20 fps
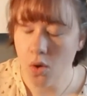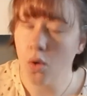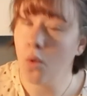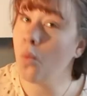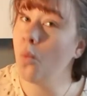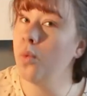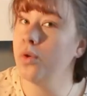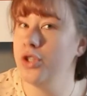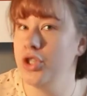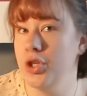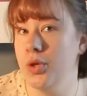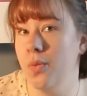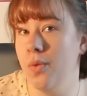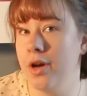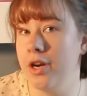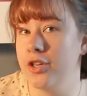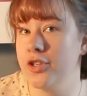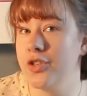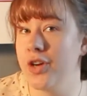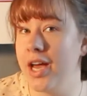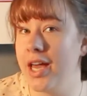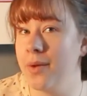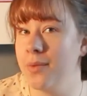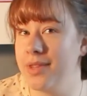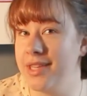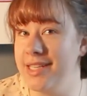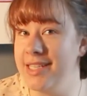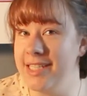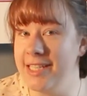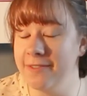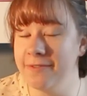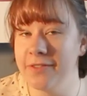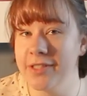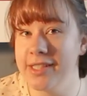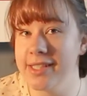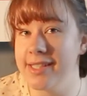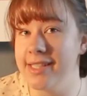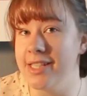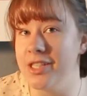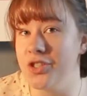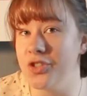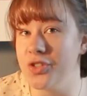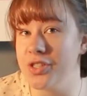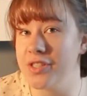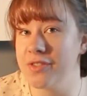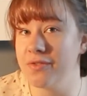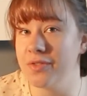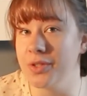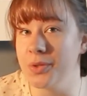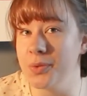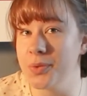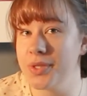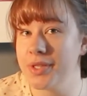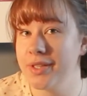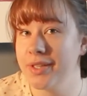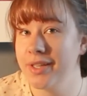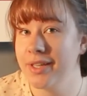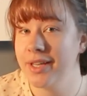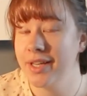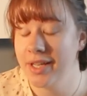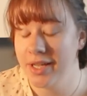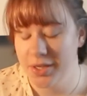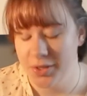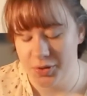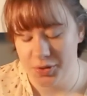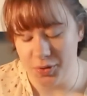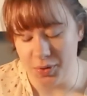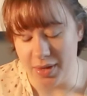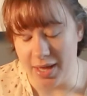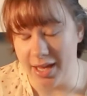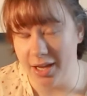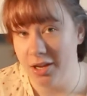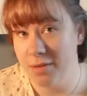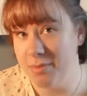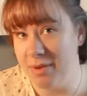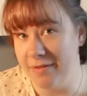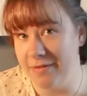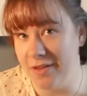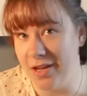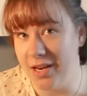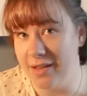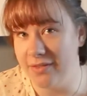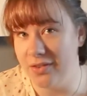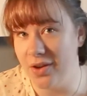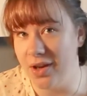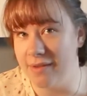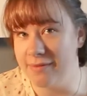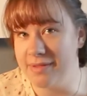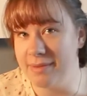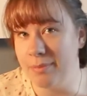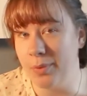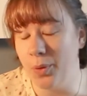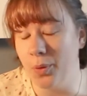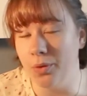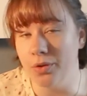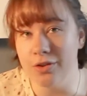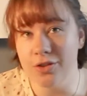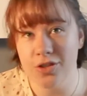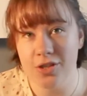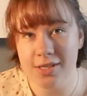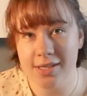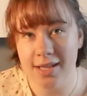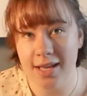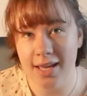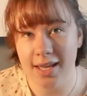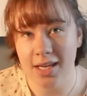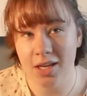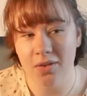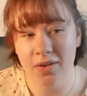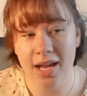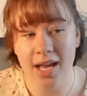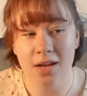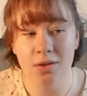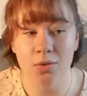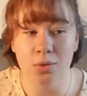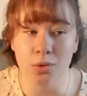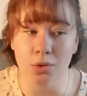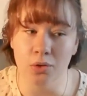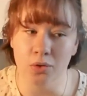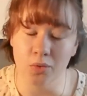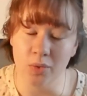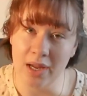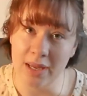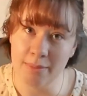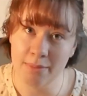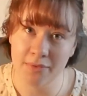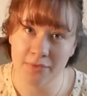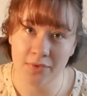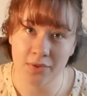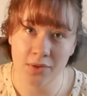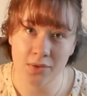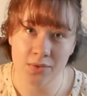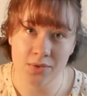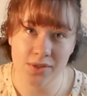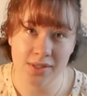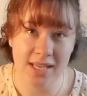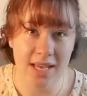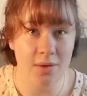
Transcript: Would you want to try it with a different citrus fruit? So that could be fun if you have some oranges lying around or grapefruits.